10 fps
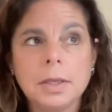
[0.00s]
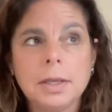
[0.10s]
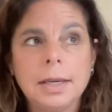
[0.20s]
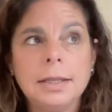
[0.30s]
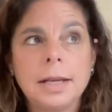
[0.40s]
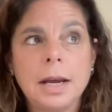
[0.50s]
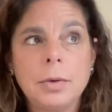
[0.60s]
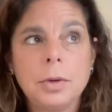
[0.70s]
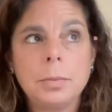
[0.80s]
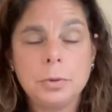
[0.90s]
in
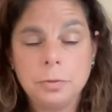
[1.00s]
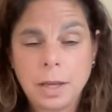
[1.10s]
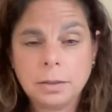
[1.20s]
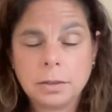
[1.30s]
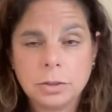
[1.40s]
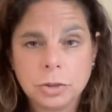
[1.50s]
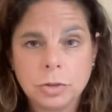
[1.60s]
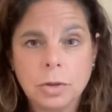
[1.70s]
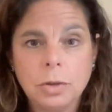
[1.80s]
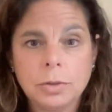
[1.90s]
our prevent
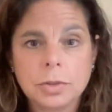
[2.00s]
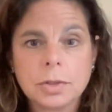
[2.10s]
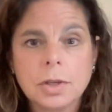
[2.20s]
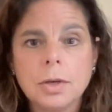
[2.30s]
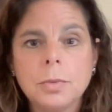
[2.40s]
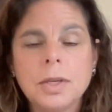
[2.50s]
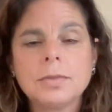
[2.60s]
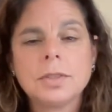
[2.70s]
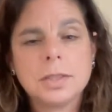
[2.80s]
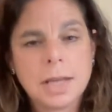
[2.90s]
controls, we
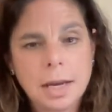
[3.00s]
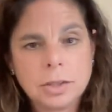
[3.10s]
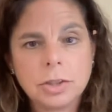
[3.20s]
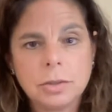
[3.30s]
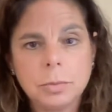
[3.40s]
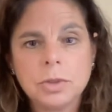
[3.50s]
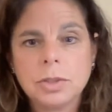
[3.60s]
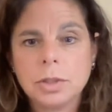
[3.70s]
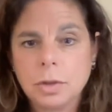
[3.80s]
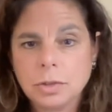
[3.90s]
have detection with
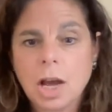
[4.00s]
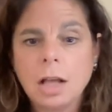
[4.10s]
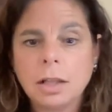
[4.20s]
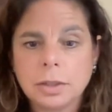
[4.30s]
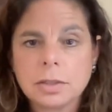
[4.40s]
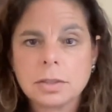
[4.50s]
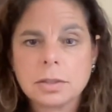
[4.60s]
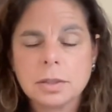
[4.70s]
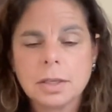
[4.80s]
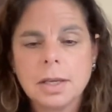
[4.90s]
zero tolerance.